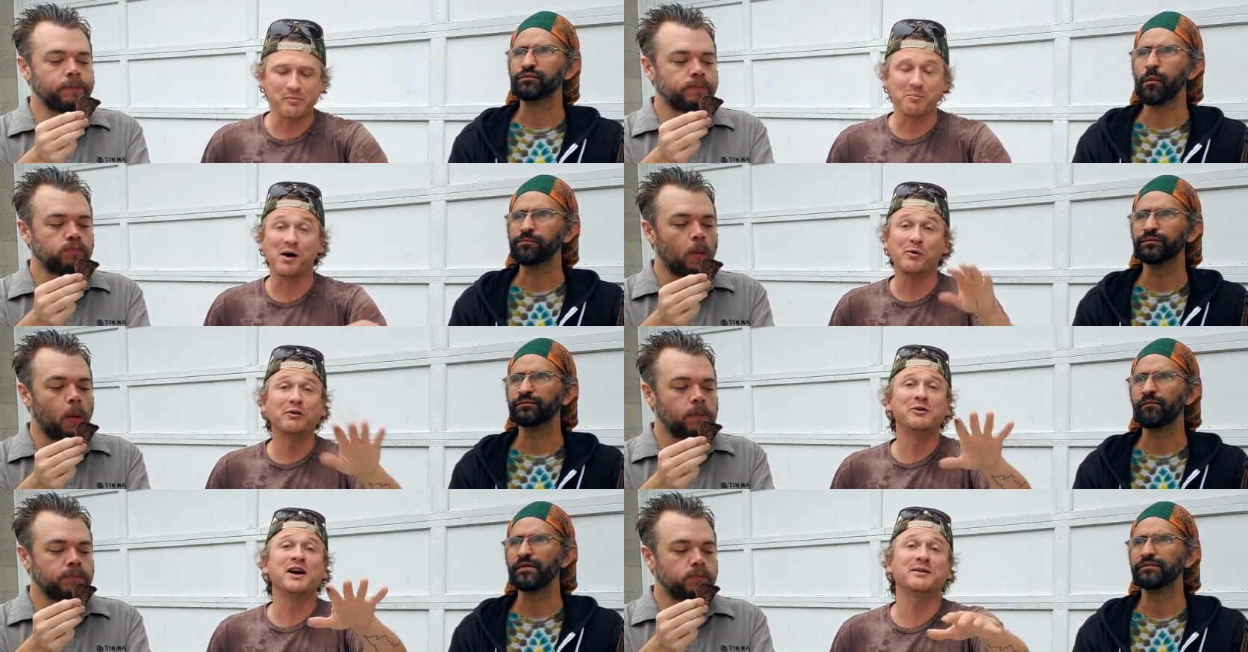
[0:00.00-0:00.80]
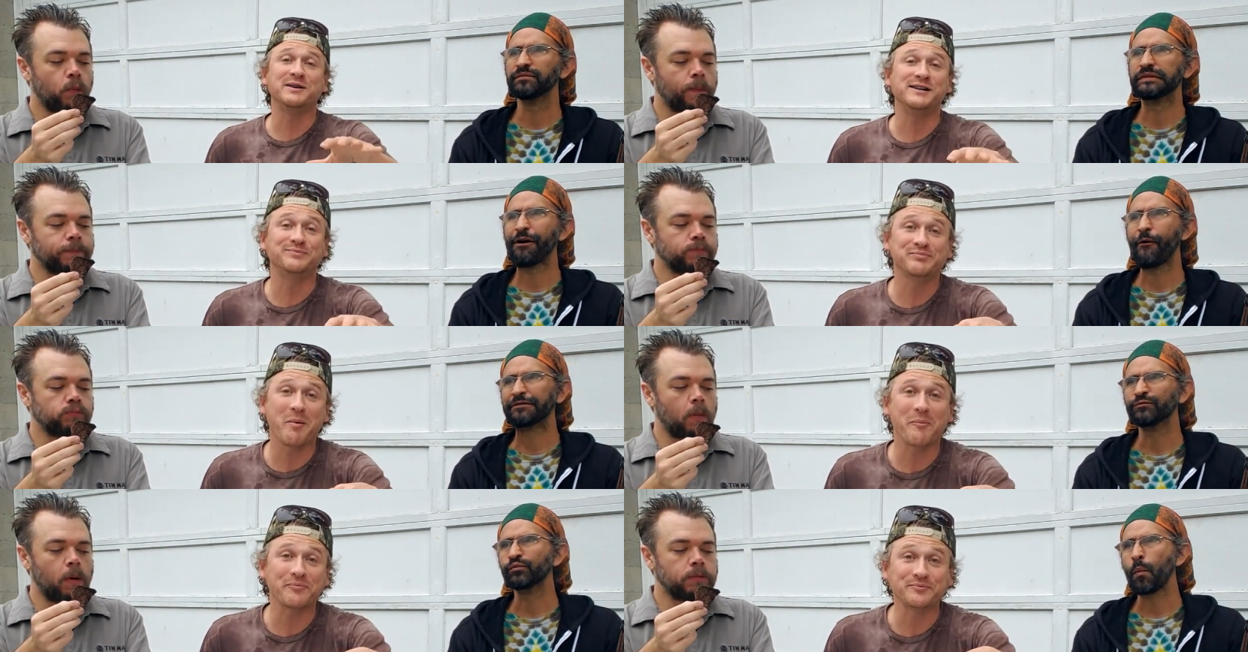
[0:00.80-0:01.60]
Speaker 1: But will we recommend?
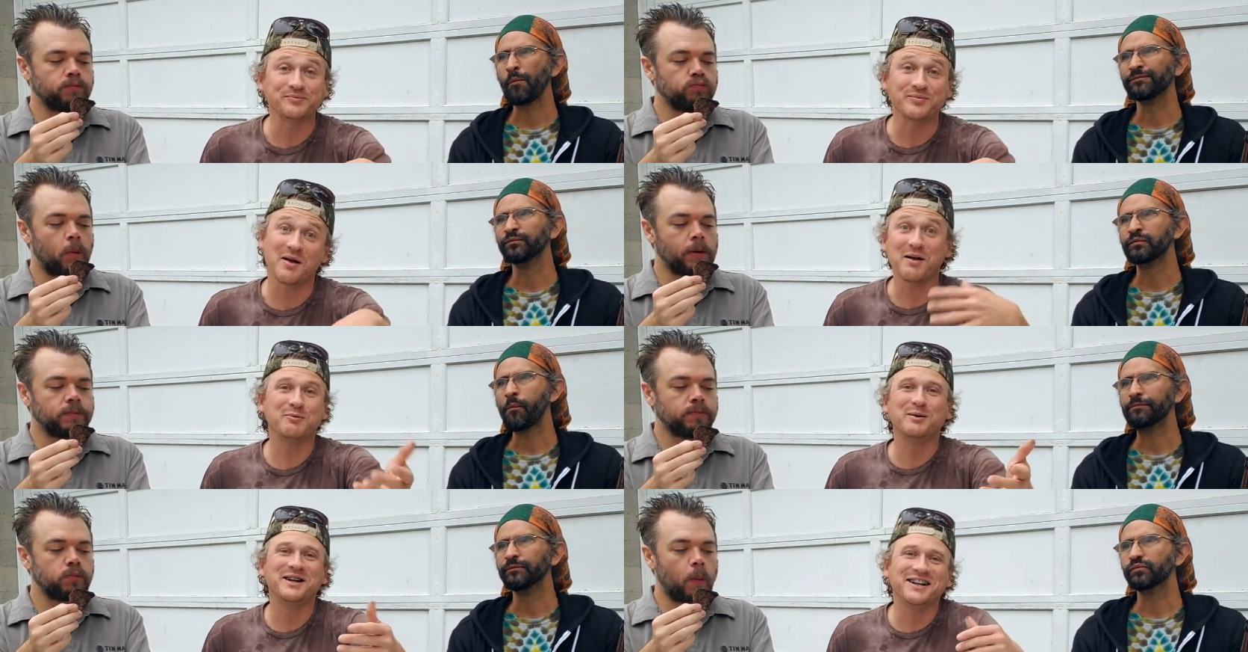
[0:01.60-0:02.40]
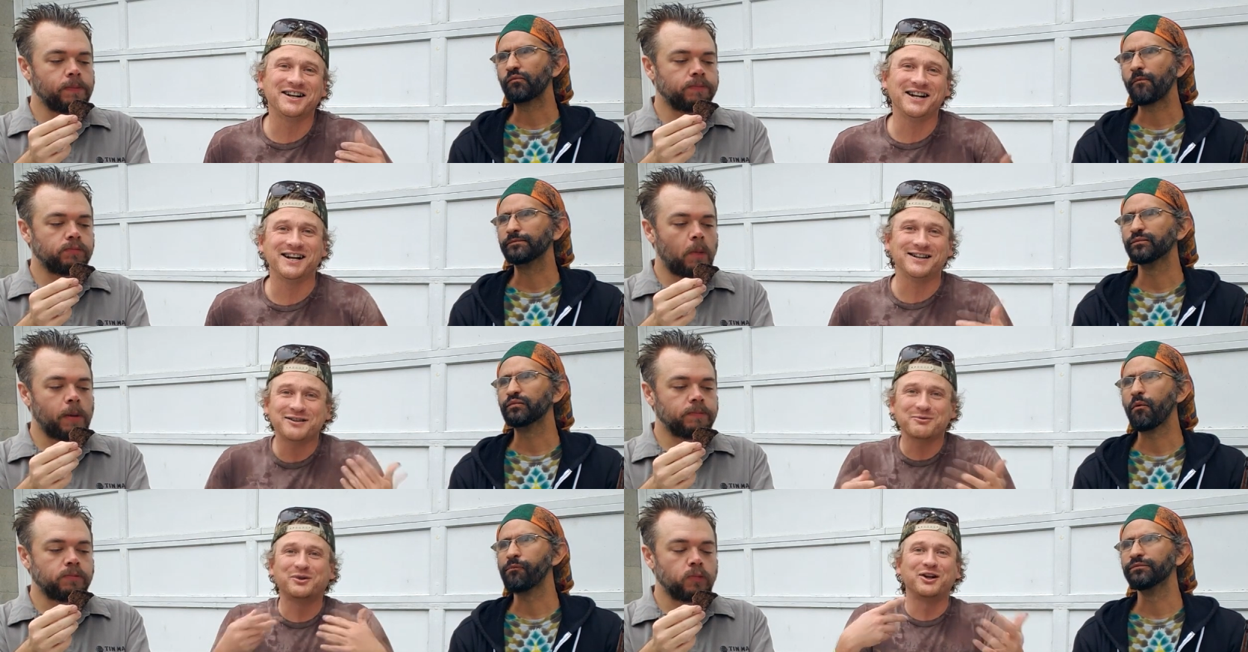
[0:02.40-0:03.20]
And will we get again?
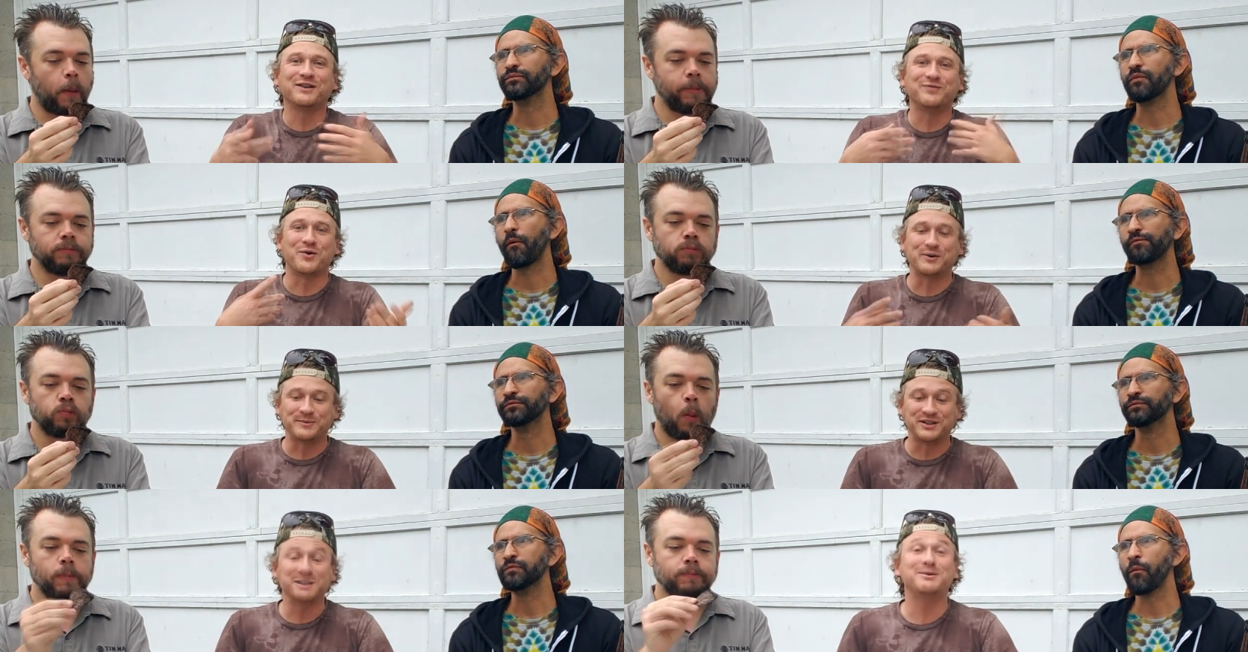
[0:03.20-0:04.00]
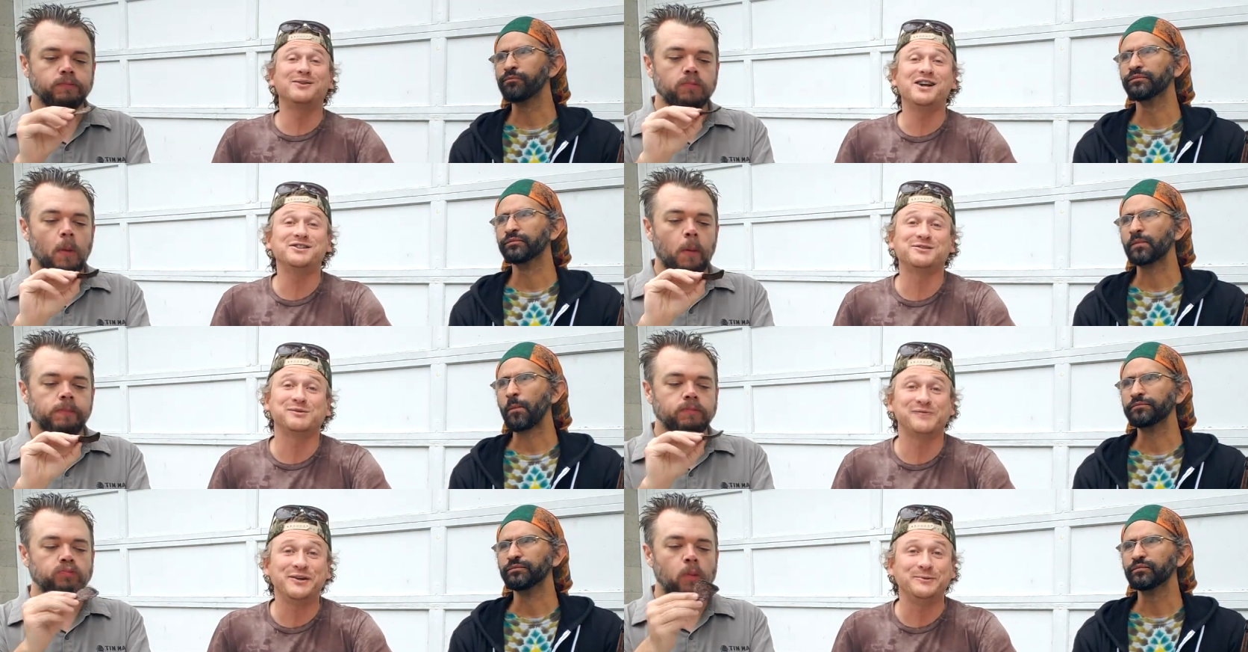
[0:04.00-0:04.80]
That's what we're looking for in this bodacious
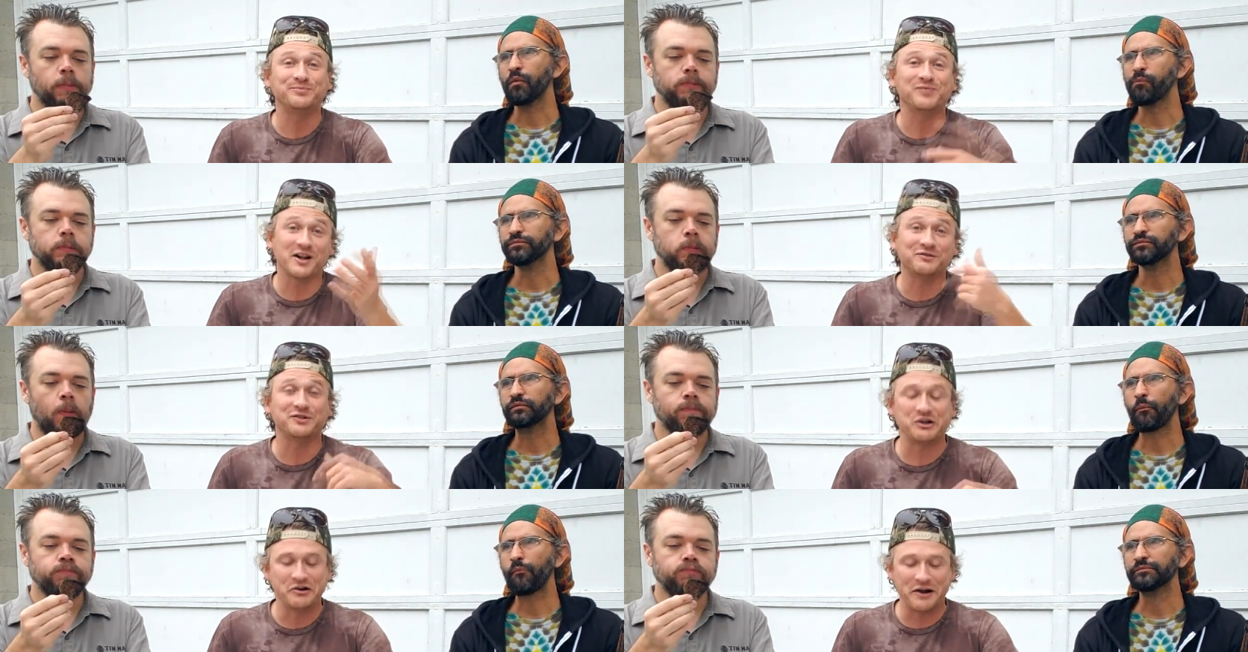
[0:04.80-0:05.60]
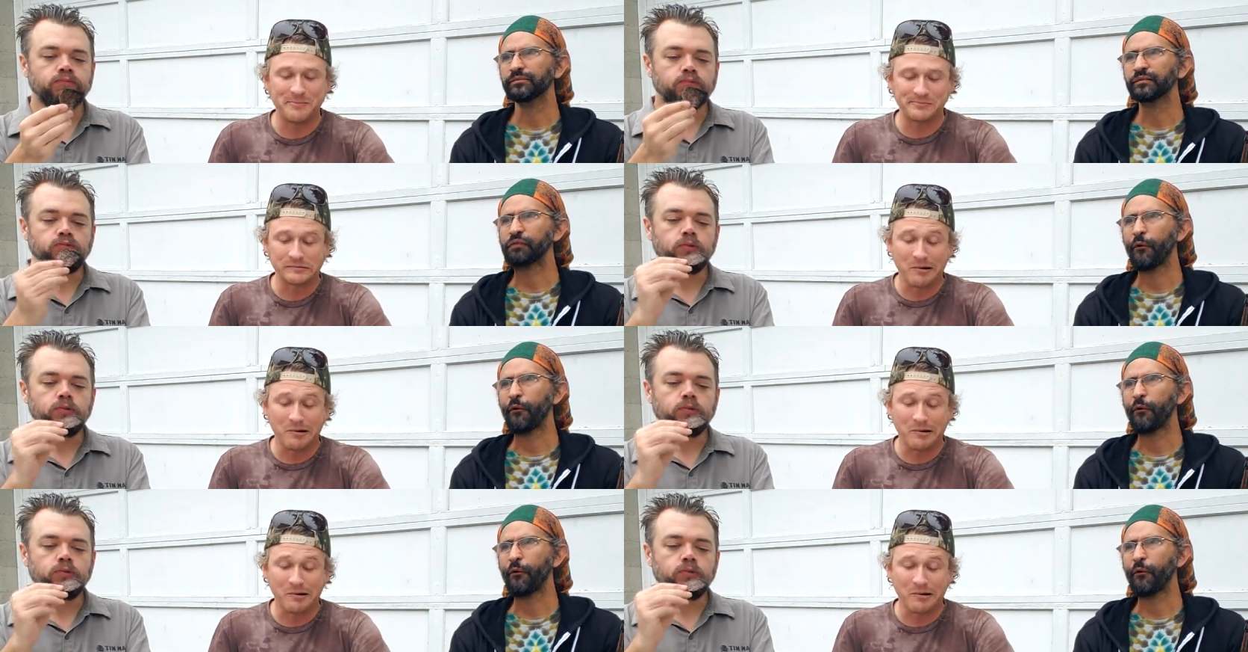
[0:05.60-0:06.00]
review. Thanks for tuning in.